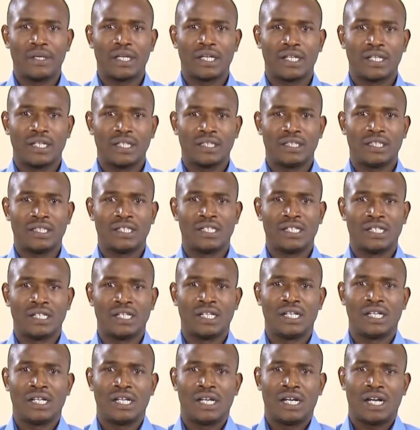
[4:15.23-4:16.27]
created
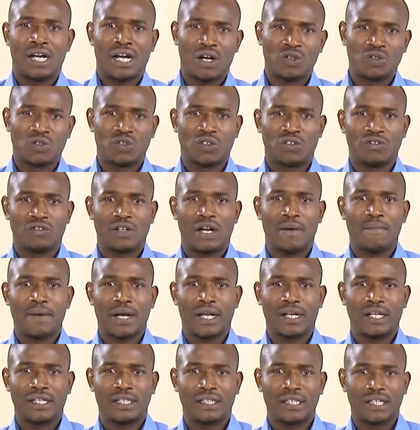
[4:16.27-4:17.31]
out of a
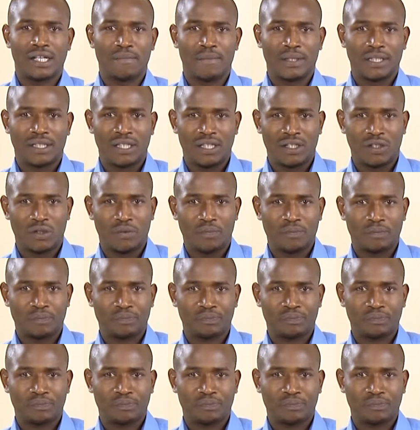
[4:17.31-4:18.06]
magnetic material.